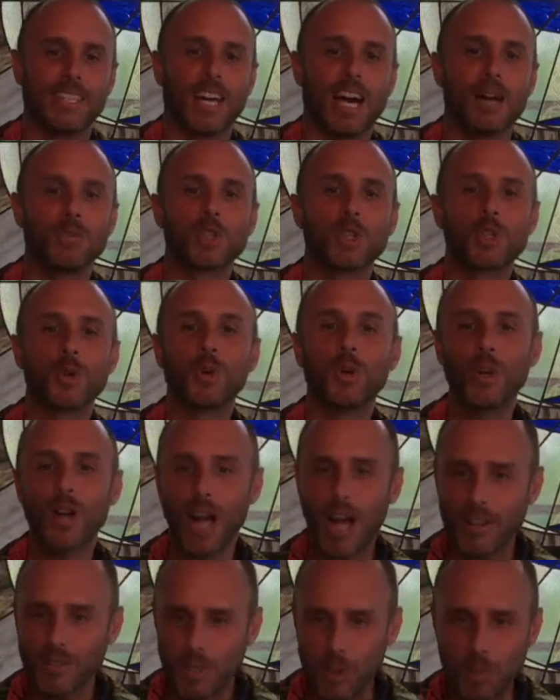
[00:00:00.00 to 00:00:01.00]
I'm sure
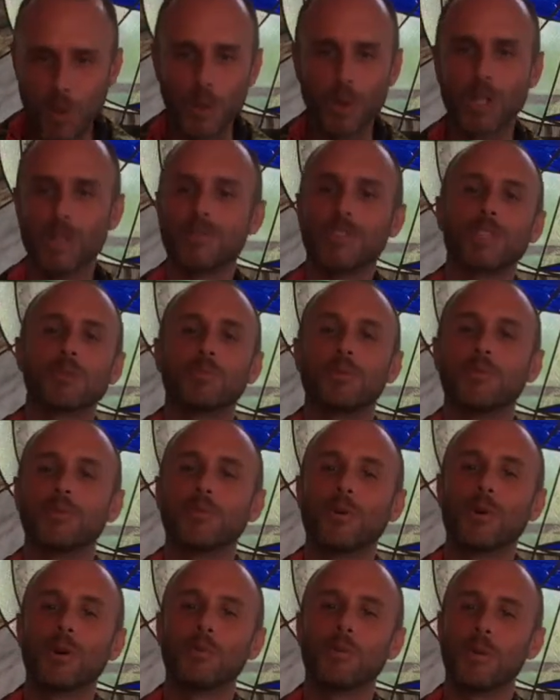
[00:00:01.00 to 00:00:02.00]
I've spoken of this
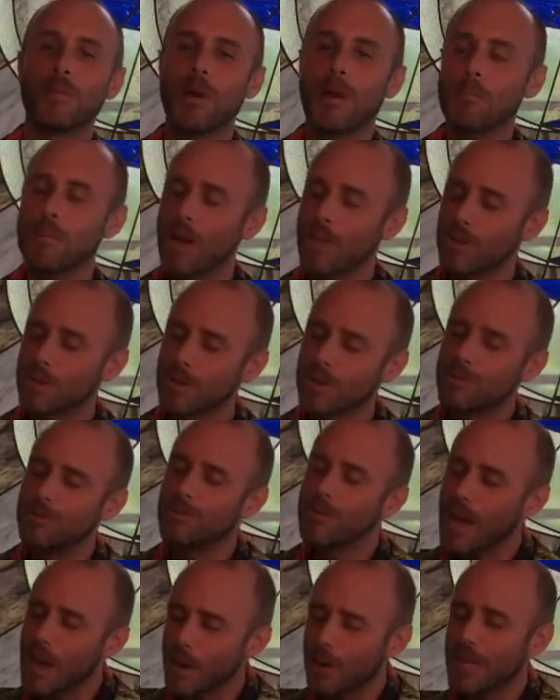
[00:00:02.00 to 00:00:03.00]
before, but my mother's
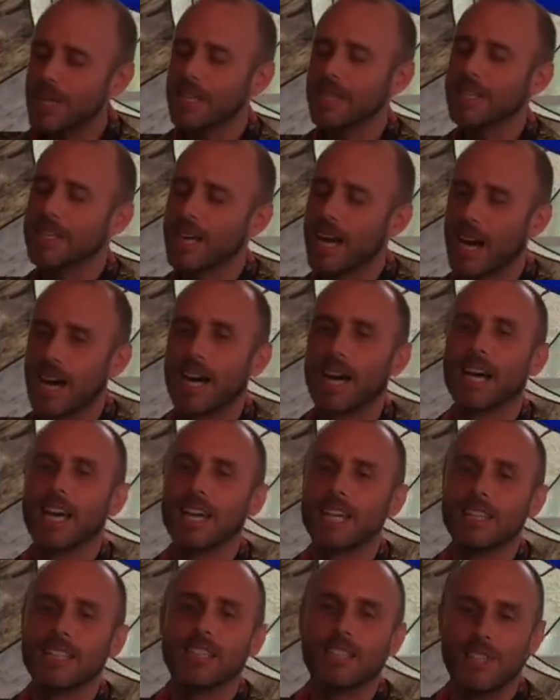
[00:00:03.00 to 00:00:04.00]
very
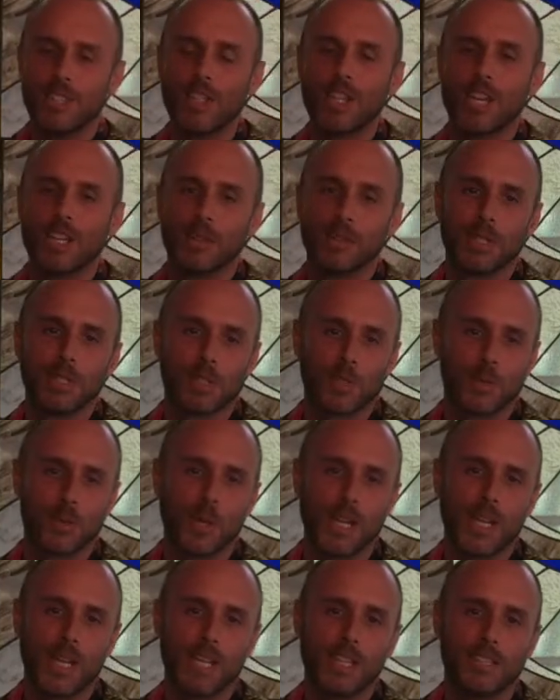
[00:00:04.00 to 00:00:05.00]
kind, generous
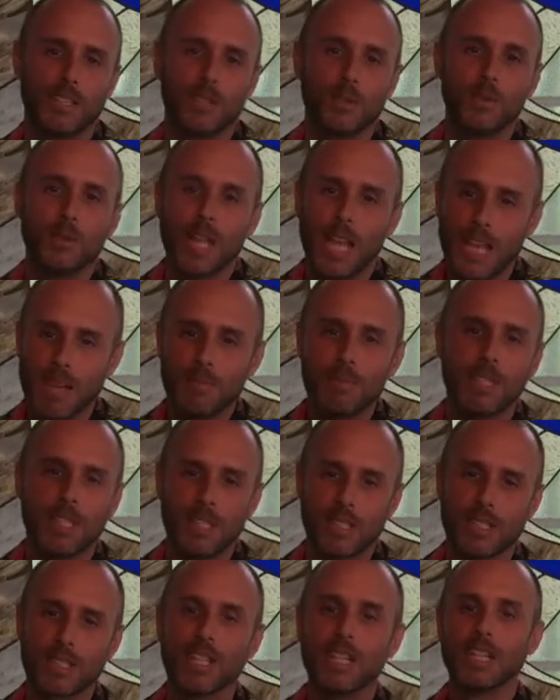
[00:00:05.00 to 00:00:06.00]
way to name
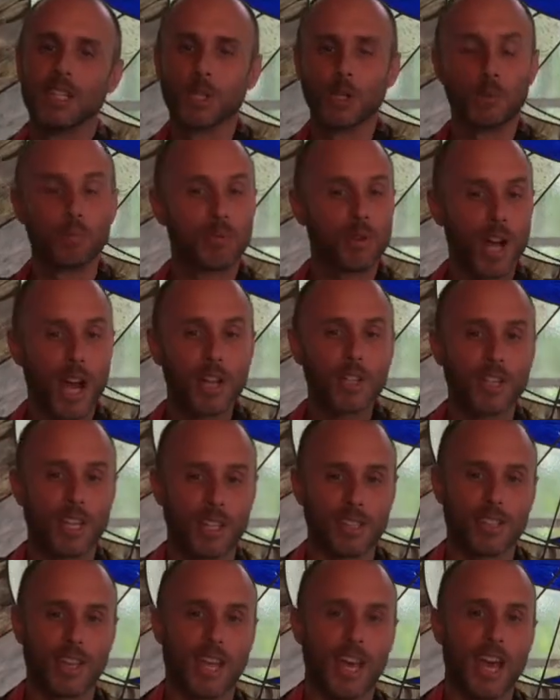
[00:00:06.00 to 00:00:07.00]
these little
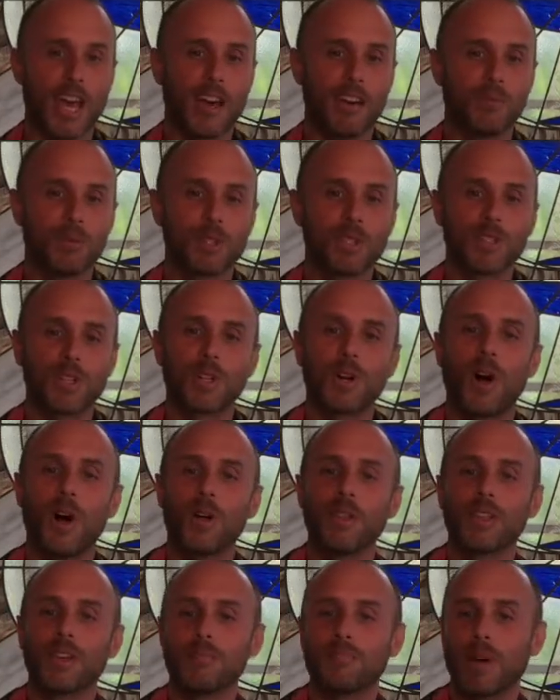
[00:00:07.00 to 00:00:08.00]
projects I have was to
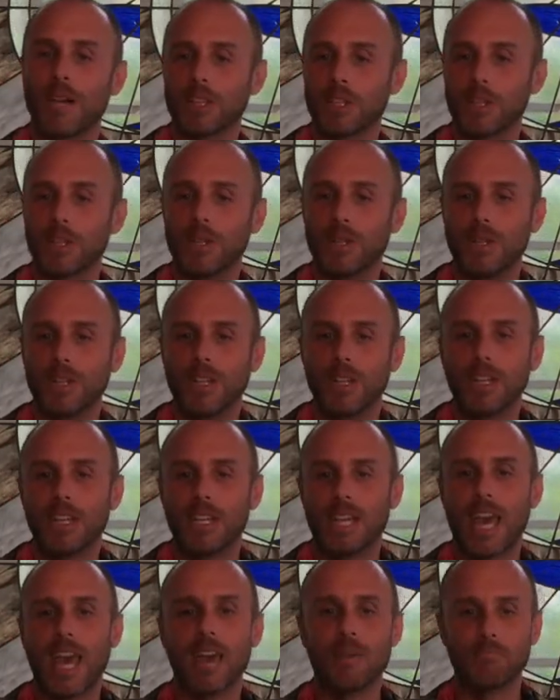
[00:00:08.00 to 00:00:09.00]
call them my little
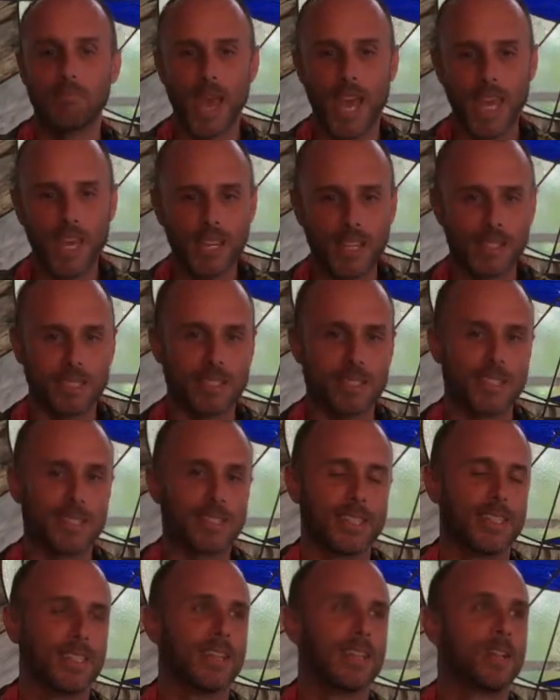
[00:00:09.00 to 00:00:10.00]
campaigns.
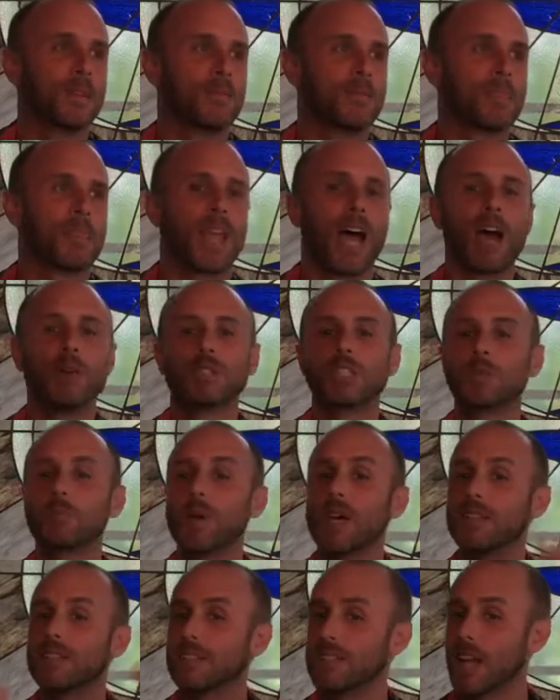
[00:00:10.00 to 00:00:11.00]
I would
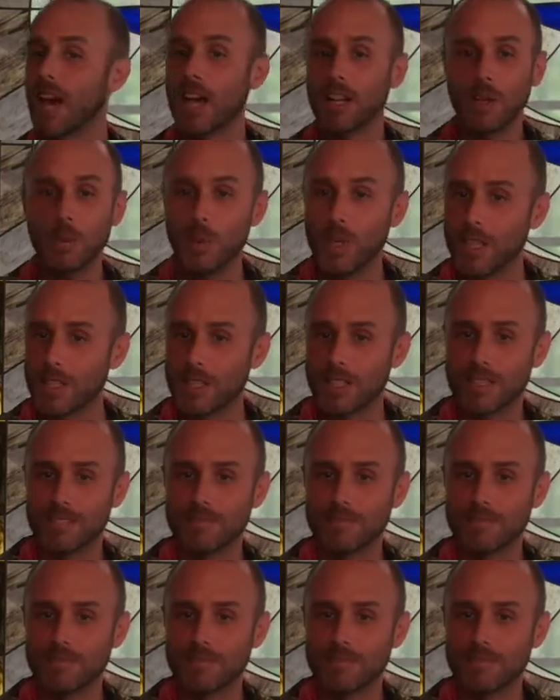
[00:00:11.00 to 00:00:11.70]
spend not a week,